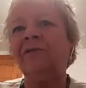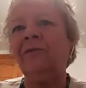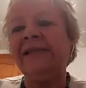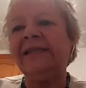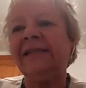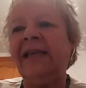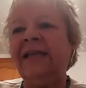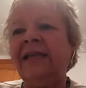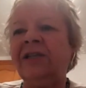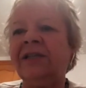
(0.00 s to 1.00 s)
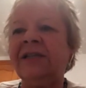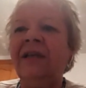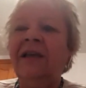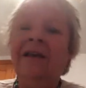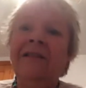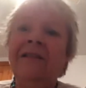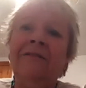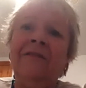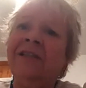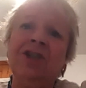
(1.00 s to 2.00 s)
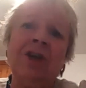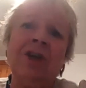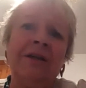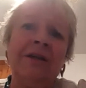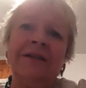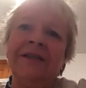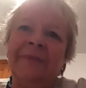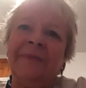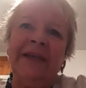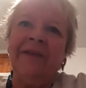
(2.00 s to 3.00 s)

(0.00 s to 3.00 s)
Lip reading: these stages. The first is shock, disbelief.